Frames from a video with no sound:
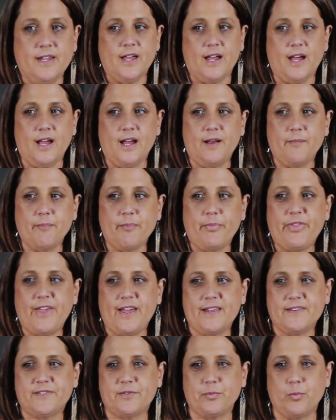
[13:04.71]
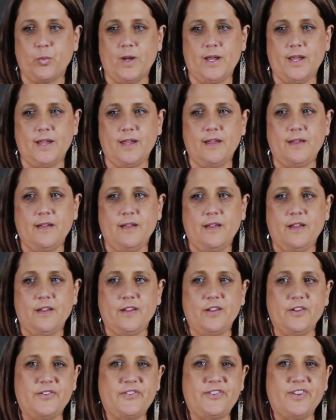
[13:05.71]
That's where
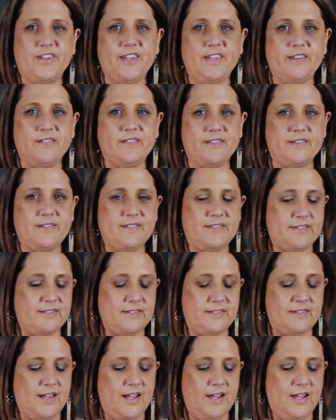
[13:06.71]
you see this.